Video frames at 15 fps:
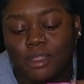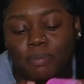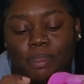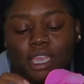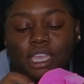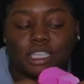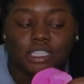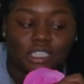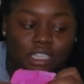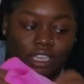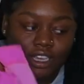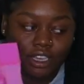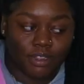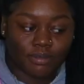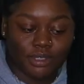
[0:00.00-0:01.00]
pink
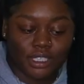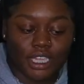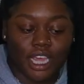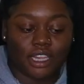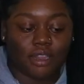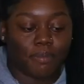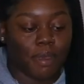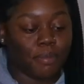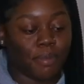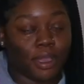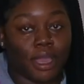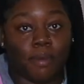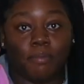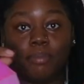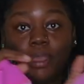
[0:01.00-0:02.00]
skims, said the
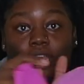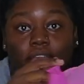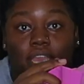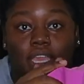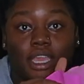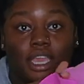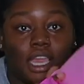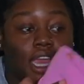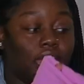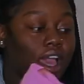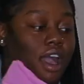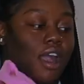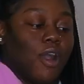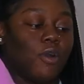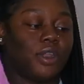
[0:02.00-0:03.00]
bubblegum pink.
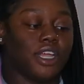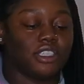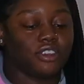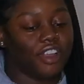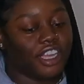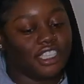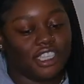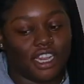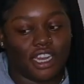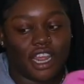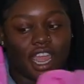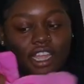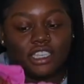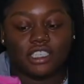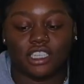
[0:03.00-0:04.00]
Oh, that's crazy that they
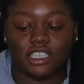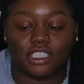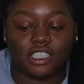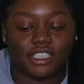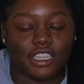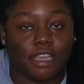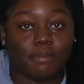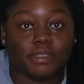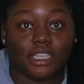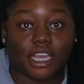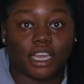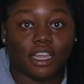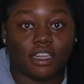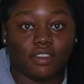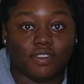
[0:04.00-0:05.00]
actually is the same
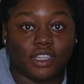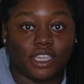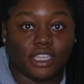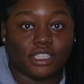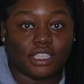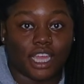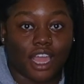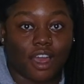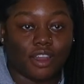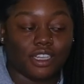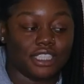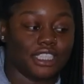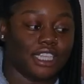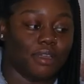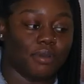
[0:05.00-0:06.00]
exact color of this, like all
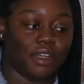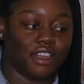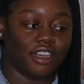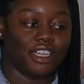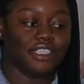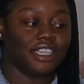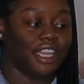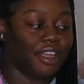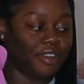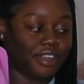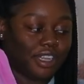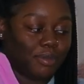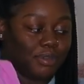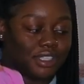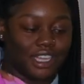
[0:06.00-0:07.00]
the same color. That's
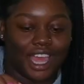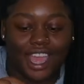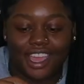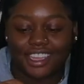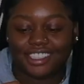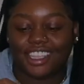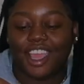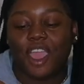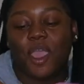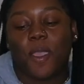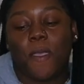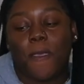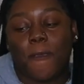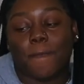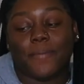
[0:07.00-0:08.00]
hilarious. That was last.
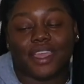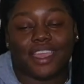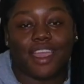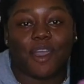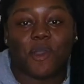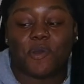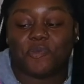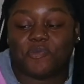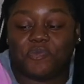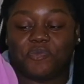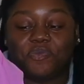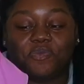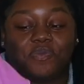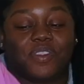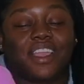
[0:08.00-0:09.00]
But y'all,
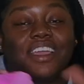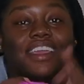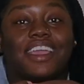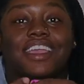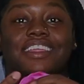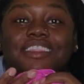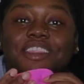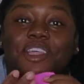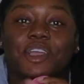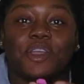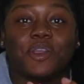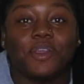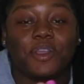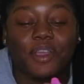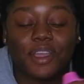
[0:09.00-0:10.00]
the
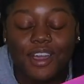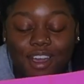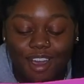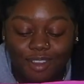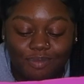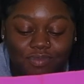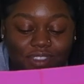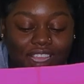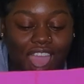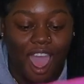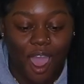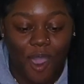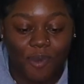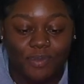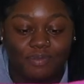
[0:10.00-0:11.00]
girl,
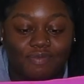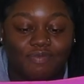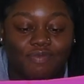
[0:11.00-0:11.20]
y'all,